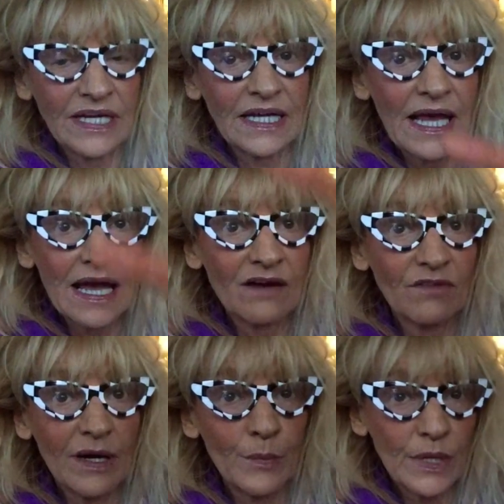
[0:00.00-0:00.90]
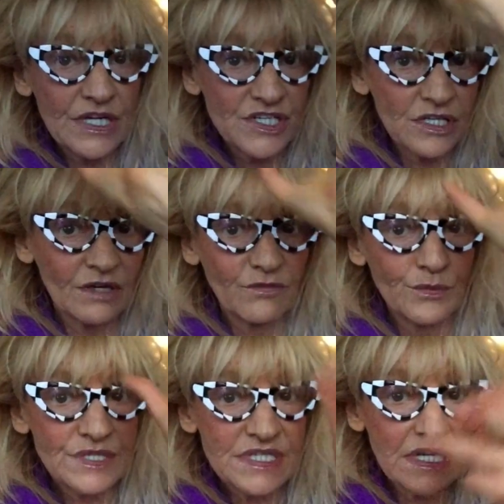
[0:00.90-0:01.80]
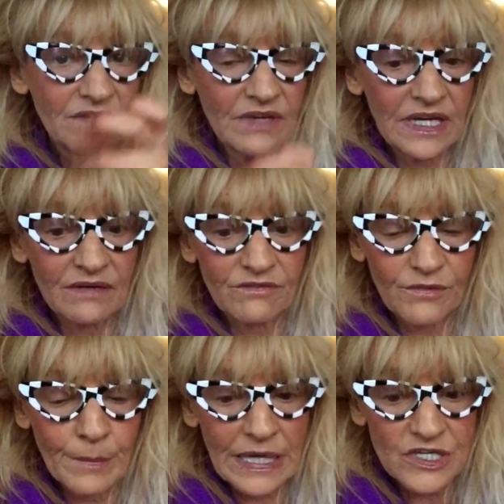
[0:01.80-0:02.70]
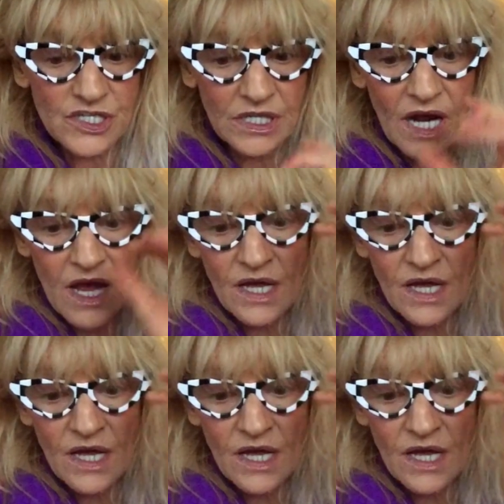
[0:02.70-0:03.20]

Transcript: that air vibration of receiving information.